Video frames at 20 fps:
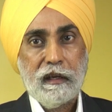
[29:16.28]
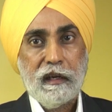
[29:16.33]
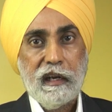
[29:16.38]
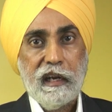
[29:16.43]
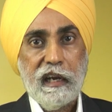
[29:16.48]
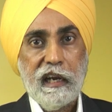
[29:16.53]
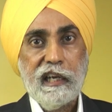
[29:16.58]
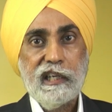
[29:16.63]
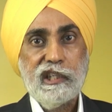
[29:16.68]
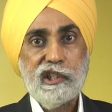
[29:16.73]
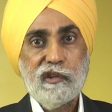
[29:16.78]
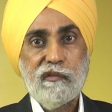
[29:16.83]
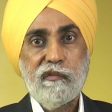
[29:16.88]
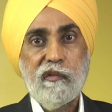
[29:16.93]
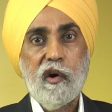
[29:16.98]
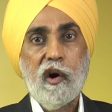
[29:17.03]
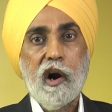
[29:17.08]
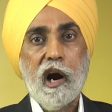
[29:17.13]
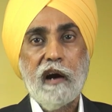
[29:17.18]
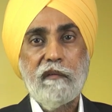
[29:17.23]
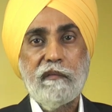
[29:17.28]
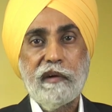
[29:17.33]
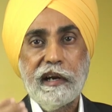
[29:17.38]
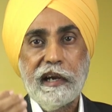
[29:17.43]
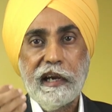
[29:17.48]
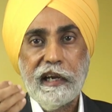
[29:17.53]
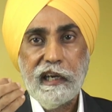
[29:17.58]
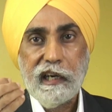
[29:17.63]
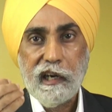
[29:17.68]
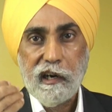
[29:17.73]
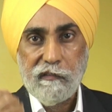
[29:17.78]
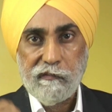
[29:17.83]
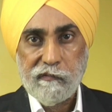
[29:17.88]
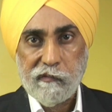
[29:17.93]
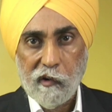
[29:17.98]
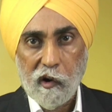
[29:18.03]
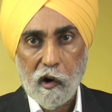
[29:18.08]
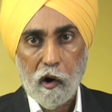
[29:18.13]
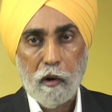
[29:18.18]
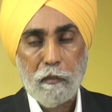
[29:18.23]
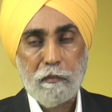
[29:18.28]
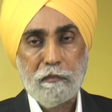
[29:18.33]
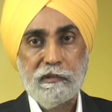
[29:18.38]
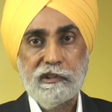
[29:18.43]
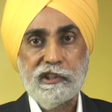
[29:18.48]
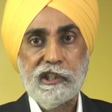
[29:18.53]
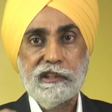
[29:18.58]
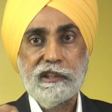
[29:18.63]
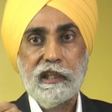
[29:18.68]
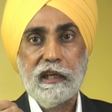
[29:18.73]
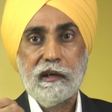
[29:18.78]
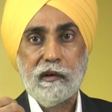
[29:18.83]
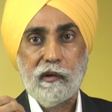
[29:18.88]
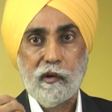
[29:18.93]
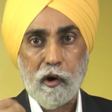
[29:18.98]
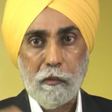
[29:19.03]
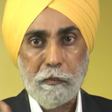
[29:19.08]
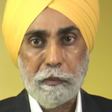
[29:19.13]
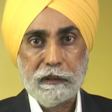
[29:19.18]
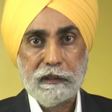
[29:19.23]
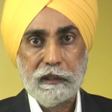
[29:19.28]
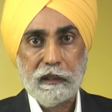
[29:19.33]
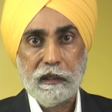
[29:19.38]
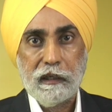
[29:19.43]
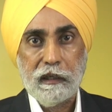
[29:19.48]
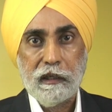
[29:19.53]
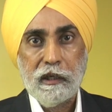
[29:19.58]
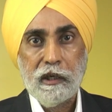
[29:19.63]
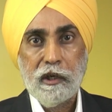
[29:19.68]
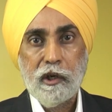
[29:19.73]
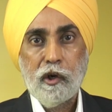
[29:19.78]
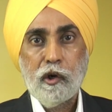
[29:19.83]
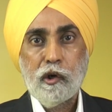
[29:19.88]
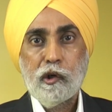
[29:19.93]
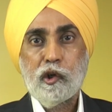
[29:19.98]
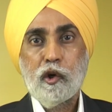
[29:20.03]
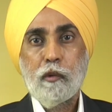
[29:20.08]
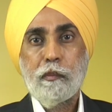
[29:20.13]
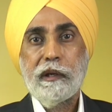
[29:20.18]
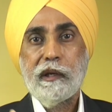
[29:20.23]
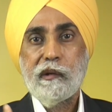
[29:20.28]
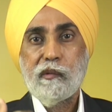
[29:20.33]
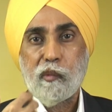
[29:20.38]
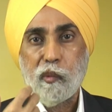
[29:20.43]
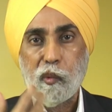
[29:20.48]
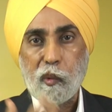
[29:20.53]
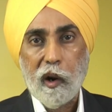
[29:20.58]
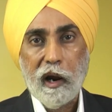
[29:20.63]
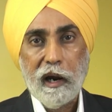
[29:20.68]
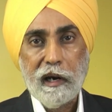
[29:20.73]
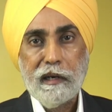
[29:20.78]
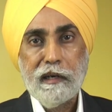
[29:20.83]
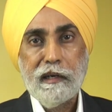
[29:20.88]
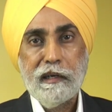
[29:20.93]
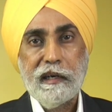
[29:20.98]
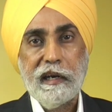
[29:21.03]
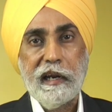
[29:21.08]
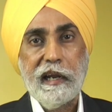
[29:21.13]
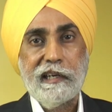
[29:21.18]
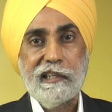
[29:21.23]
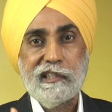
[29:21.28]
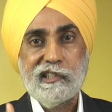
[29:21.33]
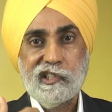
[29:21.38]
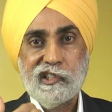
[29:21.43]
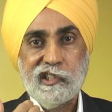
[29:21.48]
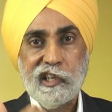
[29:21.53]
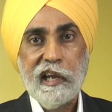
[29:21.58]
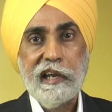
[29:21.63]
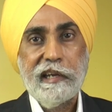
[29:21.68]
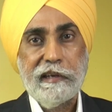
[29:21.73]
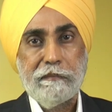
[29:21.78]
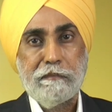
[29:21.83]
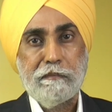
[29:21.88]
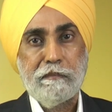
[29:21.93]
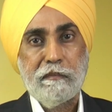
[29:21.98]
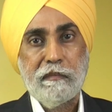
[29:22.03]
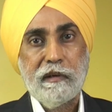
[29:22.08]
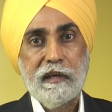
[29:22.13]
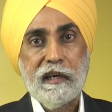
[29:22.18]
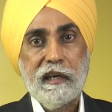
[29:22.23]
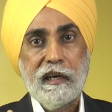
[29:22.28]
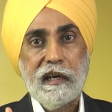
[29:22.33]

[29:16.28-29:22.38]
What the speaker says: is for our inner form, Chitr Gopata, to be one and same